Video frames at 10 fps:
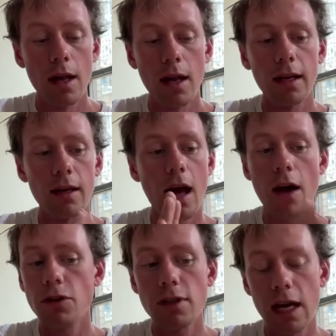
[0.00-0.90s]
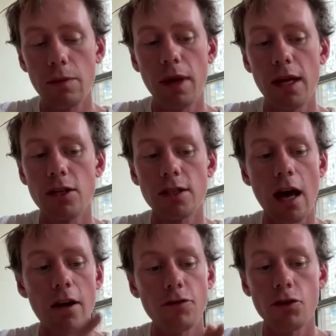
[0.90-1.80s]
like, after 10 pages,
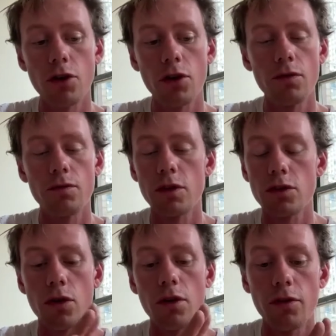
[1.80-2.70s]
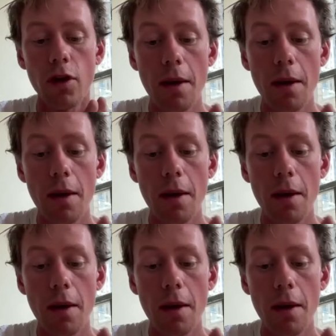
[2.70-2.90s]
after the sort of